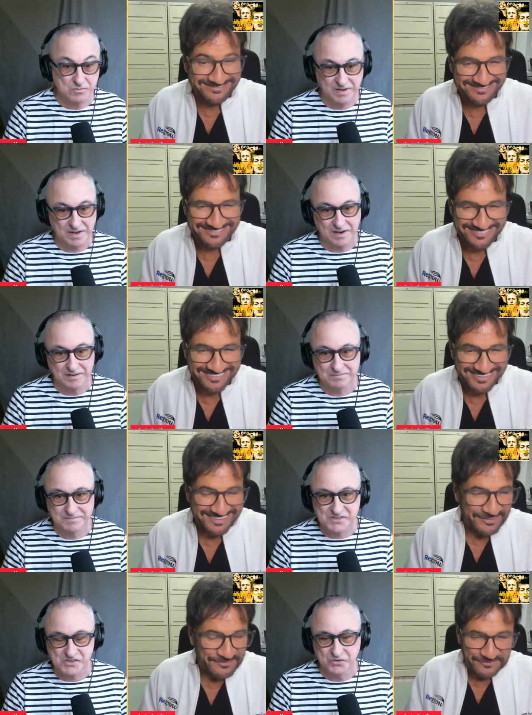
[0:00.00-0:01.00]
Speaker 1: yeah,
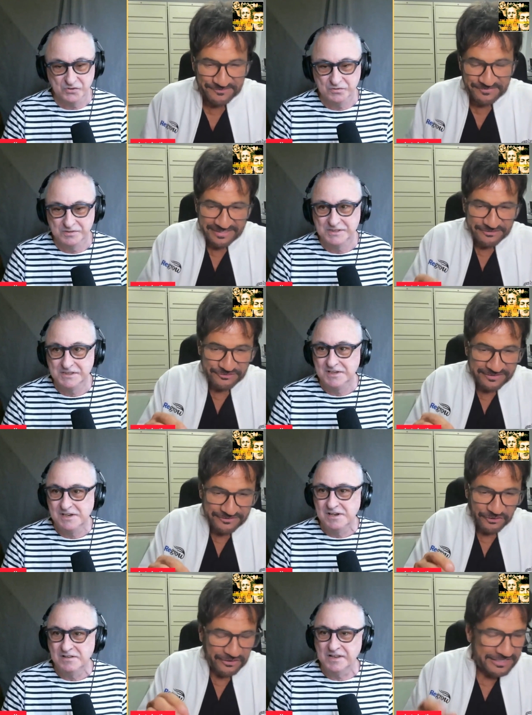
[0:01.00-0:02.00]
let's do it.
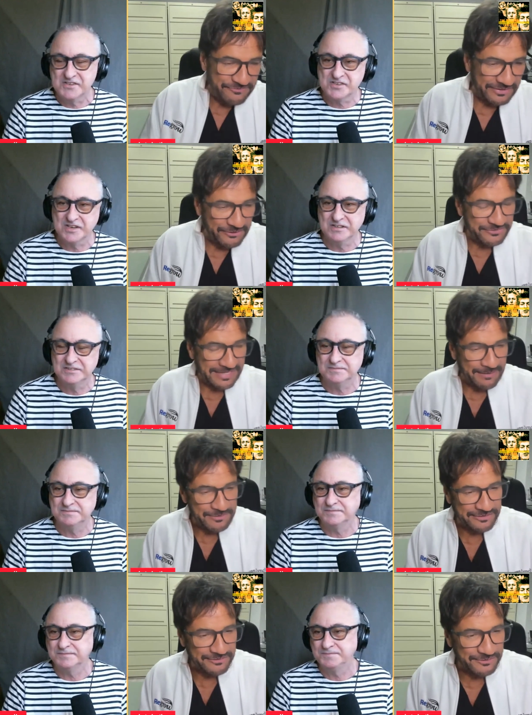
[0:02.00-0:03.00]
Doggy but, finger
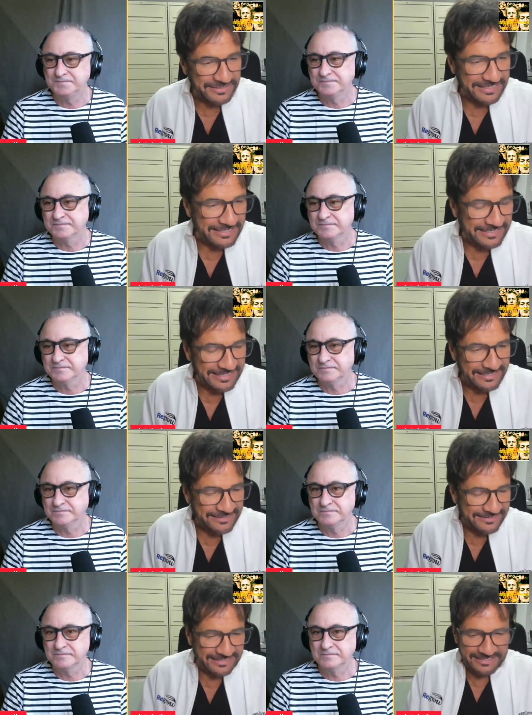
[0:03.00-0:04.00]
sandwiches, little kitty, kitty,
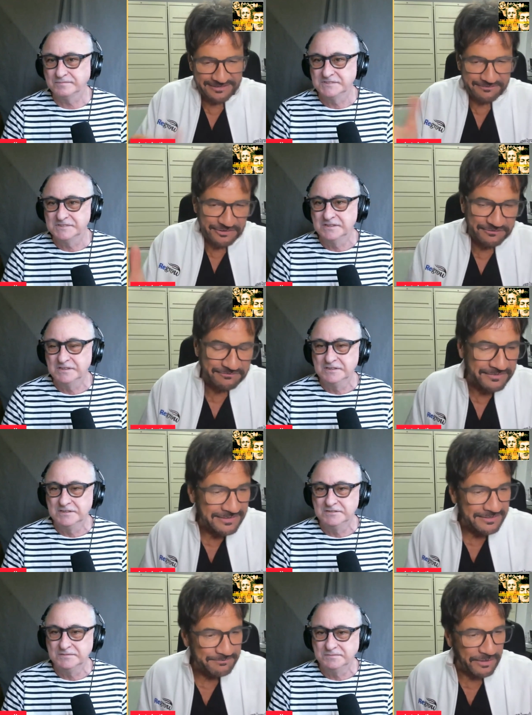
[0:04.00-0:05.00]
kitty. You know,
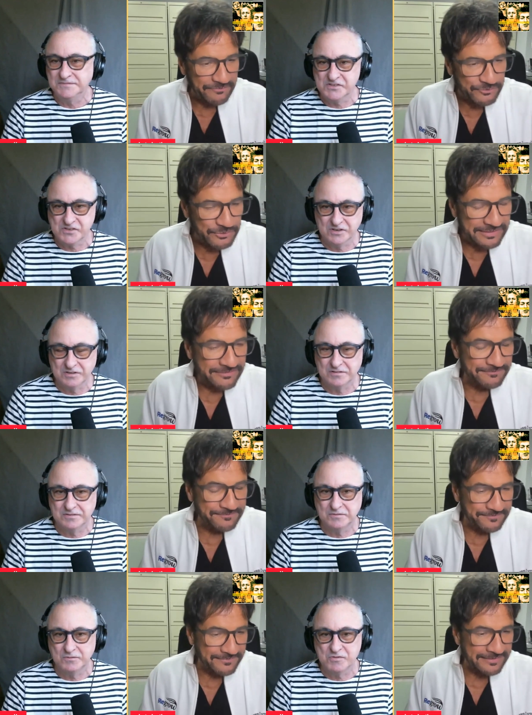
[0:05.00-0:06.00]
puff duties.
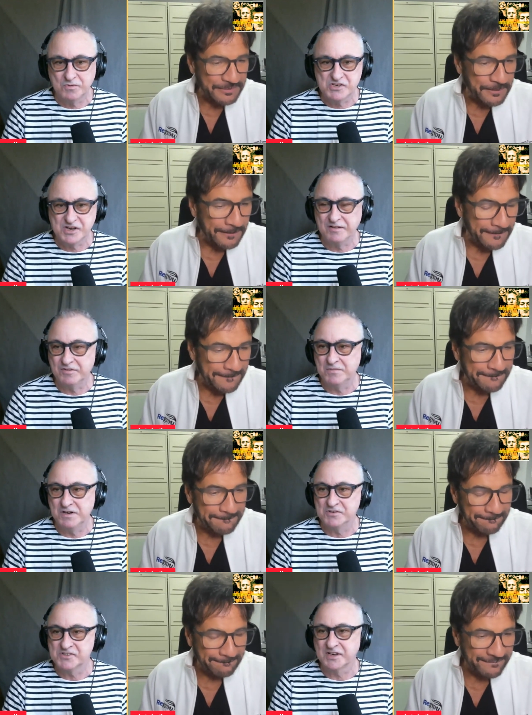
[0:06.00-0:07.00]
Speaker 2: We we should have a
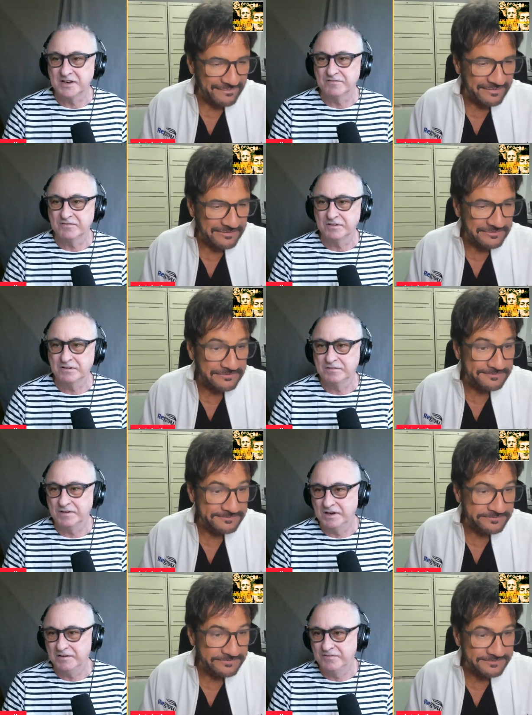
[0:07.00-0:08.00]
moment silent for
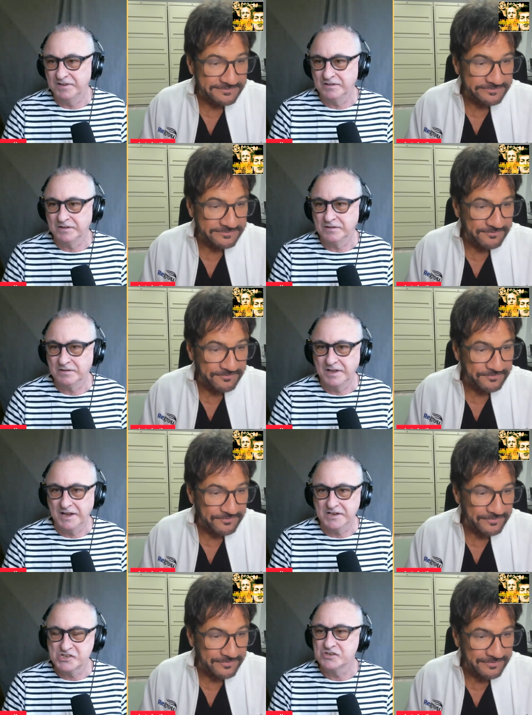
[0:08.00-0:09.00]
uh, Phil
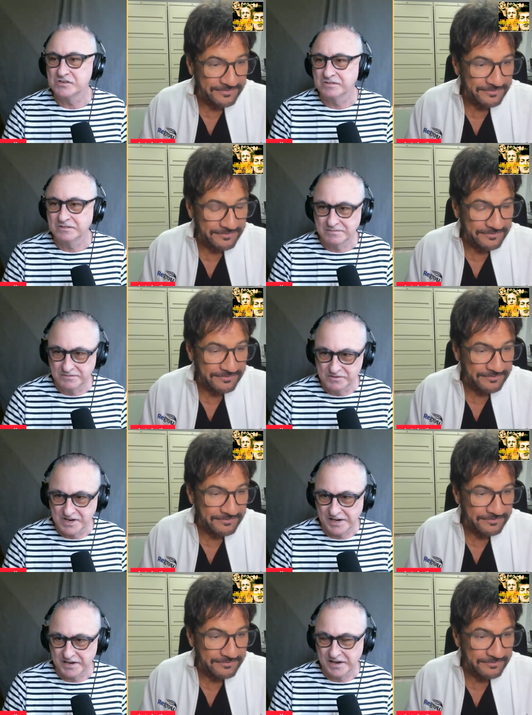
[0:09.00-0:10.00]
Lesh, who
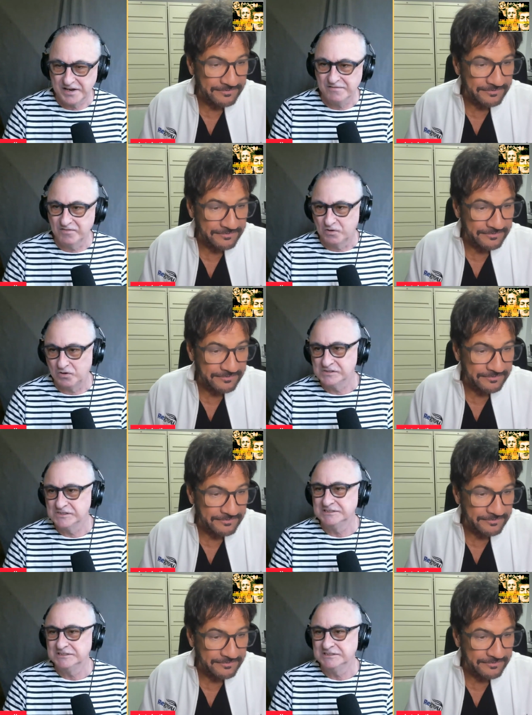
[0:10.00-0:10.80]
died at eighty four.